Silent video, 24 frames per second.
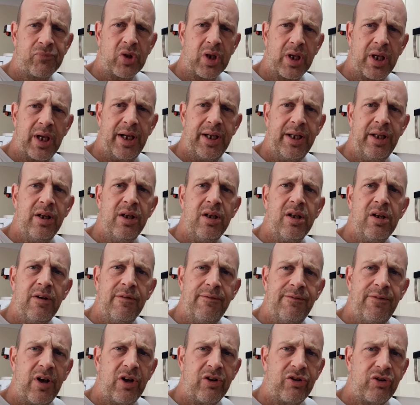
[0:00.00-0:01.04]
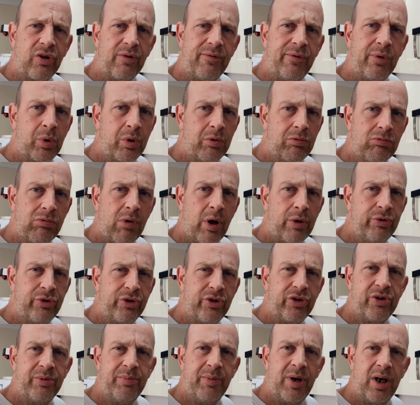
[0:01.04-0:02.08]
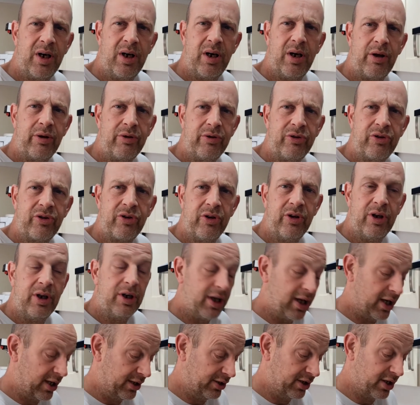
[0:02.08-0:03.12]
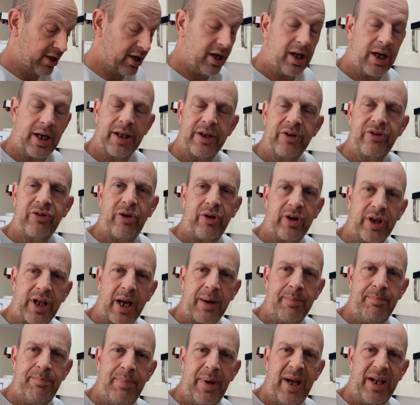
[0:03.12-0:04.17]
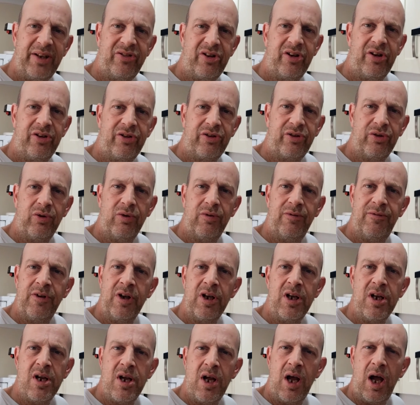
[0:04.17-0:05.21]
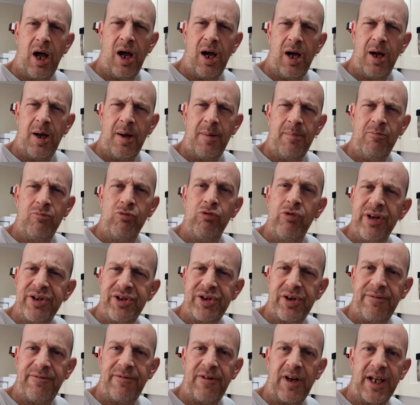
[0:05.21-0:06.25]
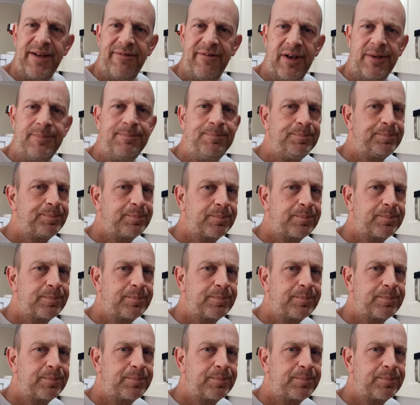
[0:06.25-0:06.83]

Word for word: Okay, first off, I want to roast the tomatoes and the garlic so I get a better sort of richer flavour.